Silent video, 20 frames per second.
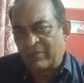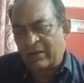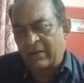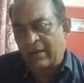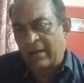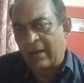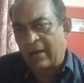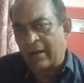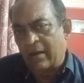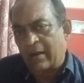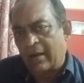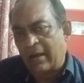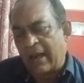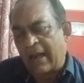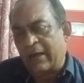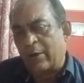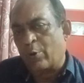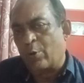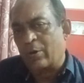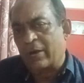
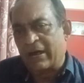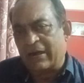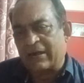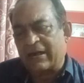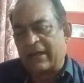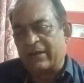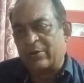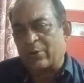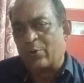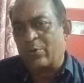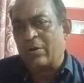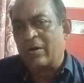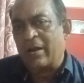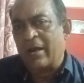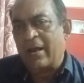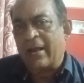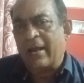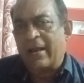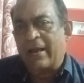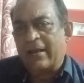anode and cathode.
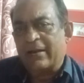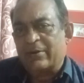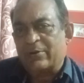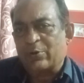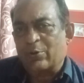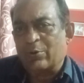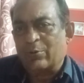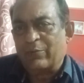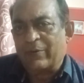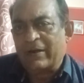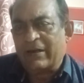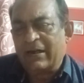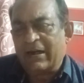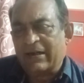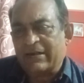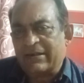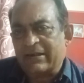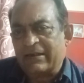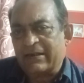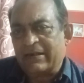So when
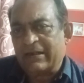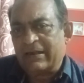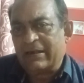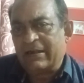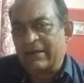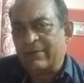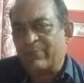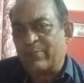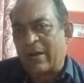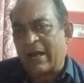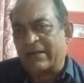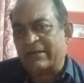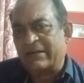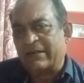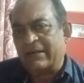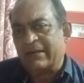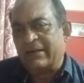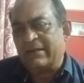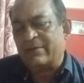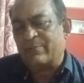electricity
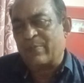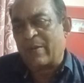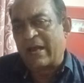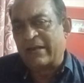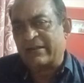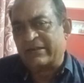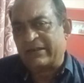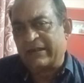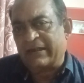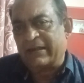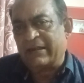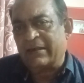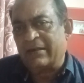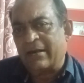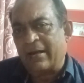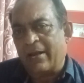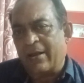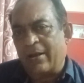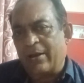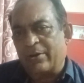is
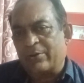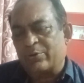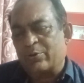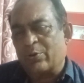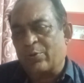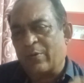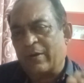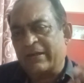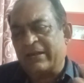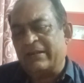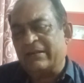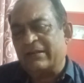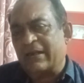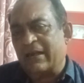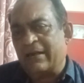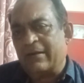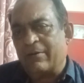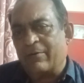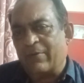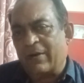passing, so what is
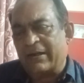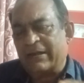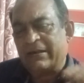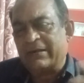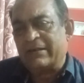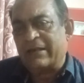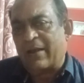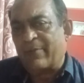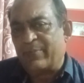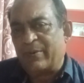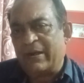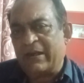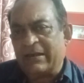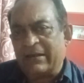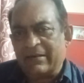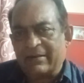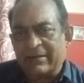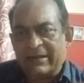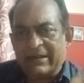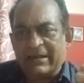done? What is
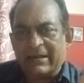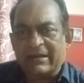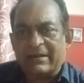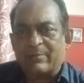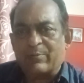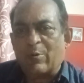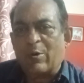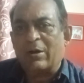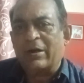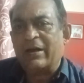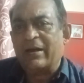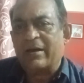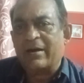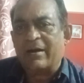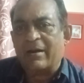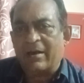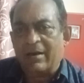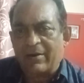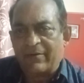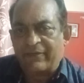happening? The
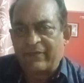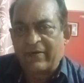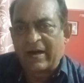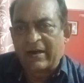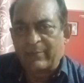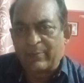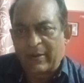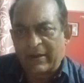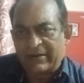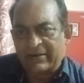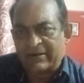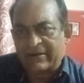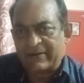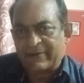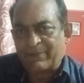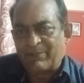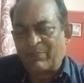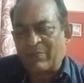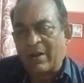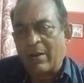smaller fragments,